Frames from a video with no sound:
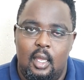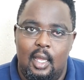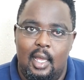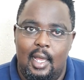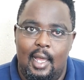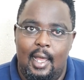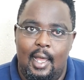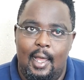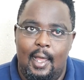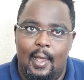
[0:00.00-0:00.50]

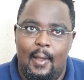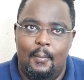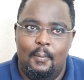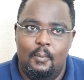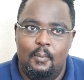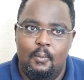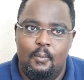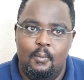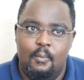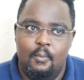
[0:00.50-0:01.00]

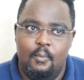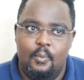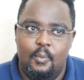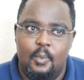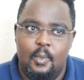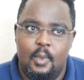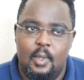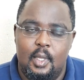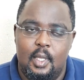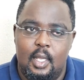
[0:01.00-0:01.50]
Um,
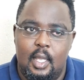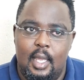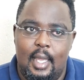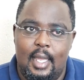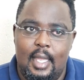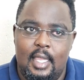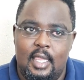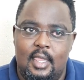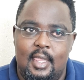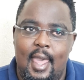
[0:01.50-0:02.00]

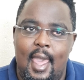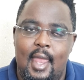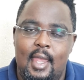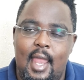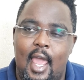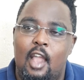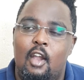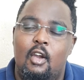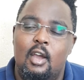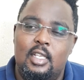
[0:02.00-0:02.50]
then
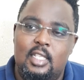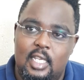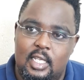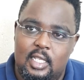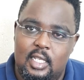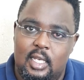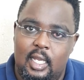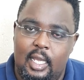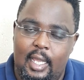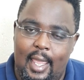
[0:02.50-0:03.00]
I got
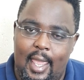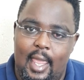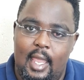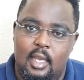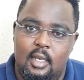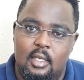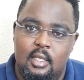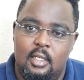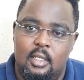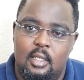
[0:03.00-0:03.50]
tested
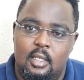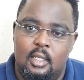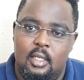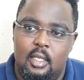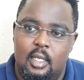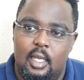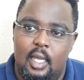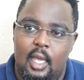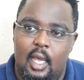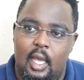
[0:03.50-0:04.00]
again,
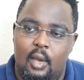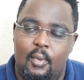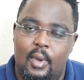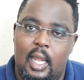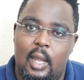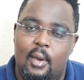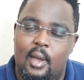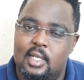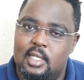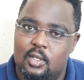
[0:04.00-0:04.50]
when
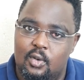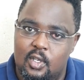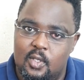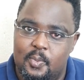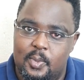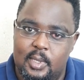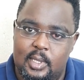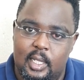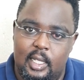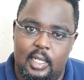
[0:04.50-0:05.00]
I was in
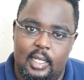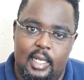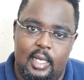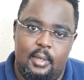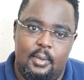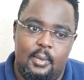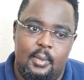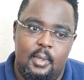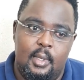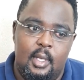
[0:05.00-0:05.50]
hospital
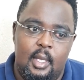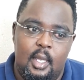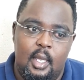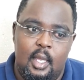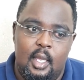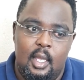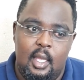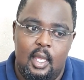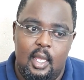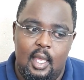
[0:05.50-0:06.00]
now,
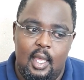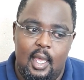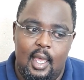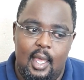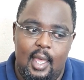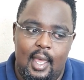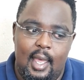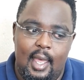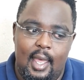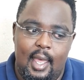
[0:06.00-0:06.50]

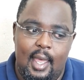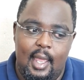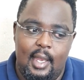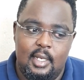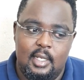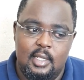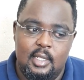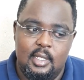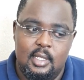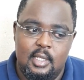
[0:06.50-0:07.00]

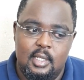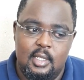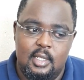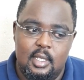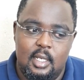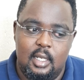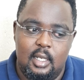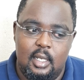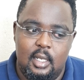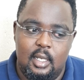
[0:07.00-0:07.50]
and
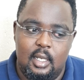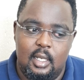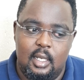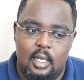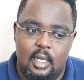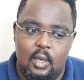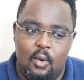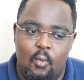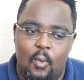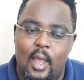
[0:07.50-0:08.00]

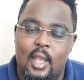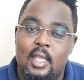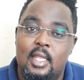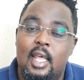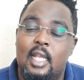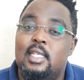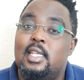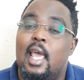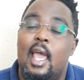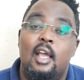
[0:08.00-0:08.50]
when
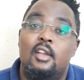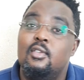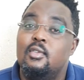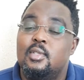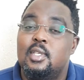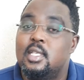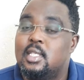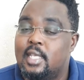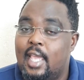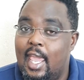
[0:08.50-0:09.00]
the
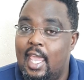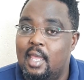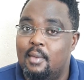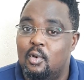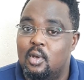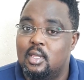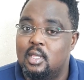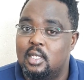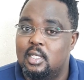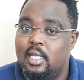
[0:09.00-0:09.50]
diagnosis came
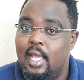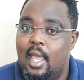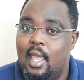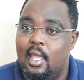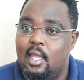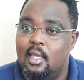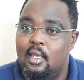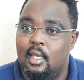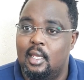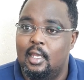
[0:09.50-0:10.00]
on the
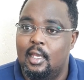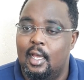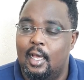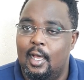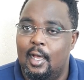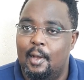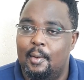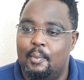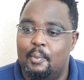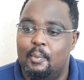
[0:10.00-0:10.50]
day,
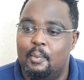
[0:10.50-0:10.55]
I